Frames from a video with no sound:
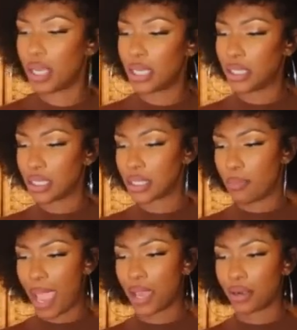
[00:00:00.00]
it doesn't
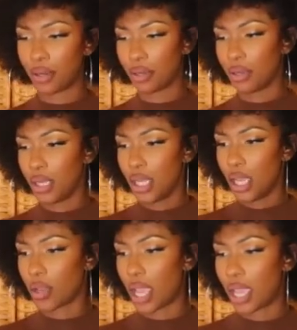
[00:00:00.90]
matter.
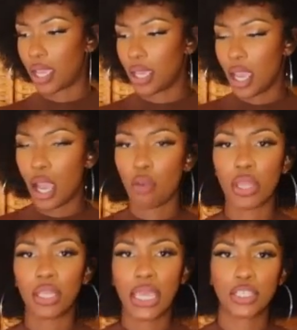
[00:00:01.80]
Okay? A
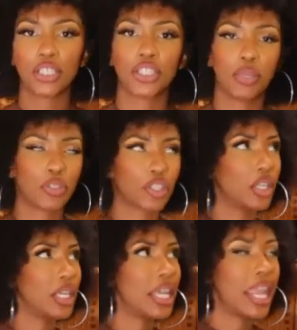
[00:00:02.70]
relationship
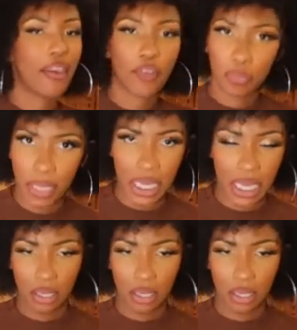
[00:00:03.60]
should never be